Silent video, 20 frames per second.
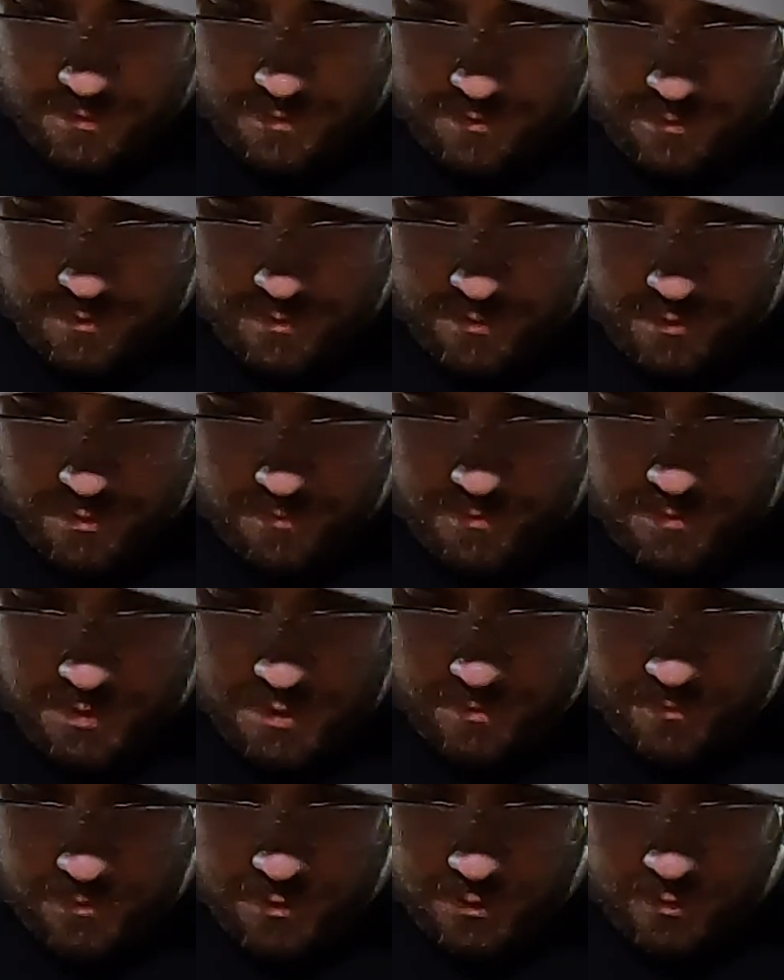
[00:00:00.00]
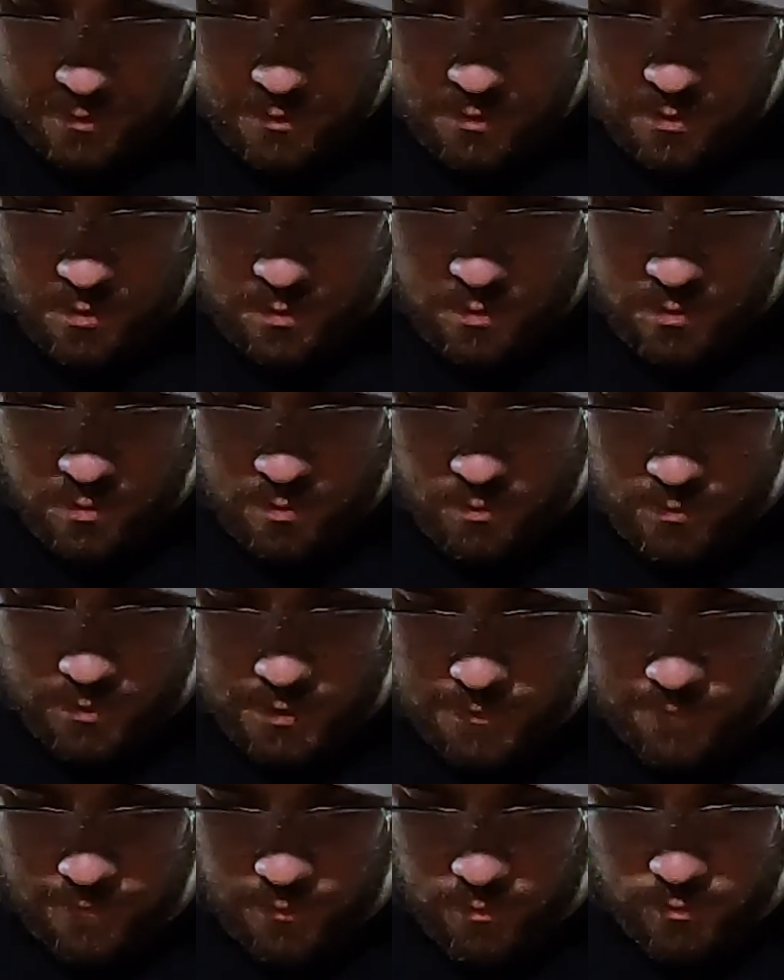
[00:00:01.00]
I'm gonna go
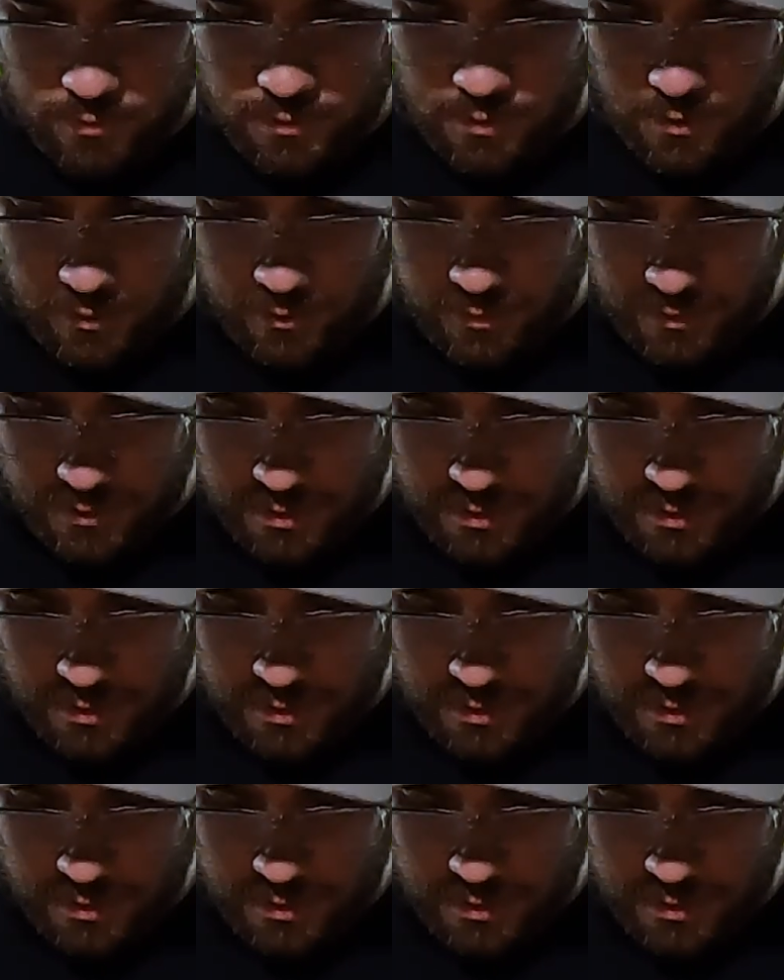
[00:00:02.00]
Evo Dark